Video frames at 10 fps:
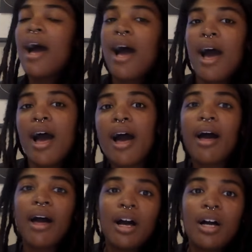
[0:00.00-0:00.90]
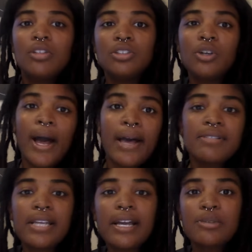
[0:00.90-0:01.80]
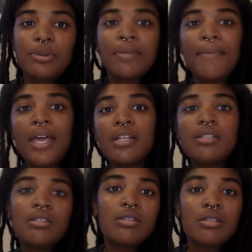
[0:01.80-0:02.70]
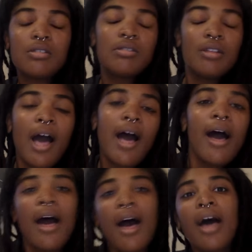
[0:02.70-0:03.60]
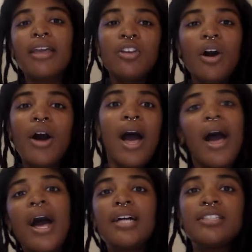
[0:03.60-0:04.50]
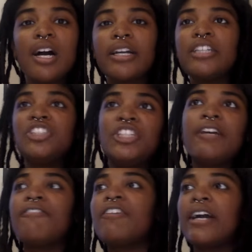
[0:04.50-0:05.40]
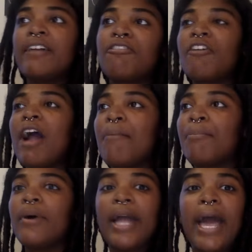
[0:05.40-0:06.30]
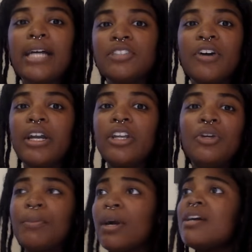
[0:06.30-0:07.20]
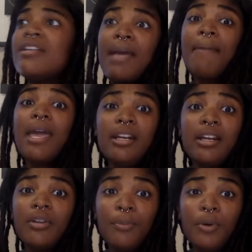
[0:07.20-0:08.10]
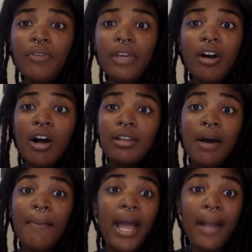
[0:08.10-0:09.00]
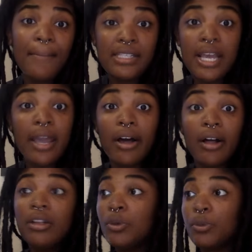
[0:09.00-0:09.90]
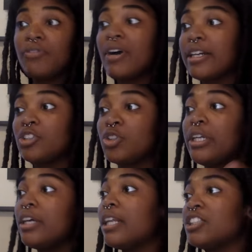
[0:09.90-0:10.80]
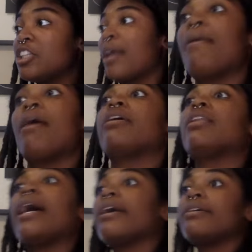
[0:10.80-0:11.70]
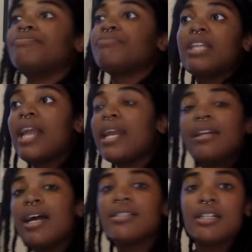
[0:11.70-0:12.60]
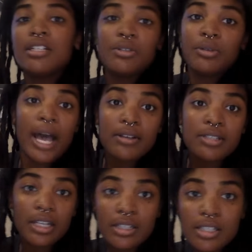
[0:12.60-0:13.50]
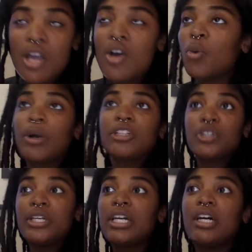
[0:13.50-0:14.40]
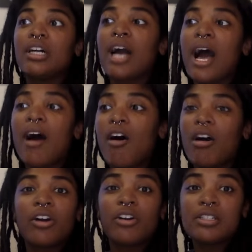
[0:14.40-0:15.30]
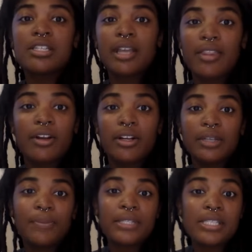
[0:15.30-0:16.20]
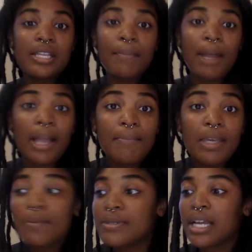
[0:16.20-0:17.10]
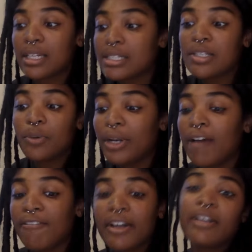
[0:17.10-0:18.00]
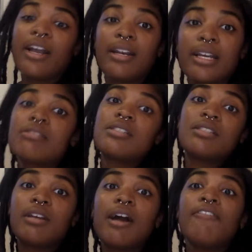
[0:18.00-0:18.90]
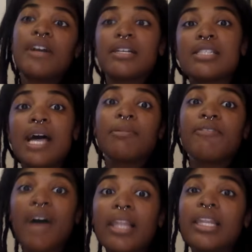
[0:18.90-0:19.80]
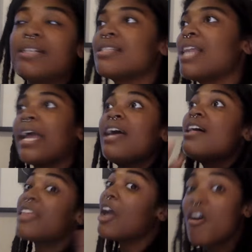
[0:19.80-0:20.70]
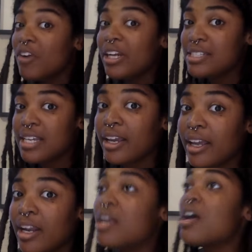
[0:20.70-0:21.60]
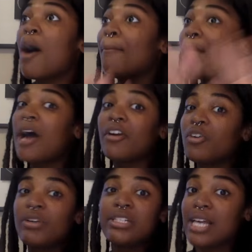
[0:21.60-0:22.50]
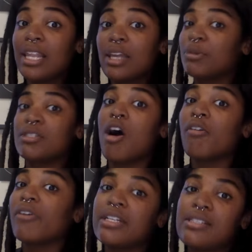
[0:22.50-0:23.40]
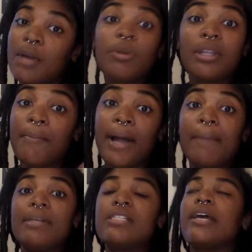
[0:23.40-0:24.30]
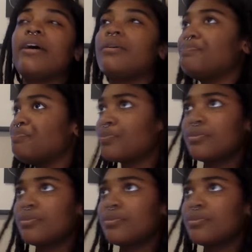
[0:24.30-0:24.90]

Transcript: haha, don't have sex with the men, ha ha ha, you know, ha ha, tongue in cheek, fucking frat boy ass fucking humor. They made another movie called A Miami Tail with fucking Trina. That shit out in like the 99s and the 2000s where Trina got all her girls together in Liberty City, Miami and was like, listen, we not fucking y'all niggas until y'all fucking stop the violence. Like, they already did it. A modern retelling was already done with A Miami Tail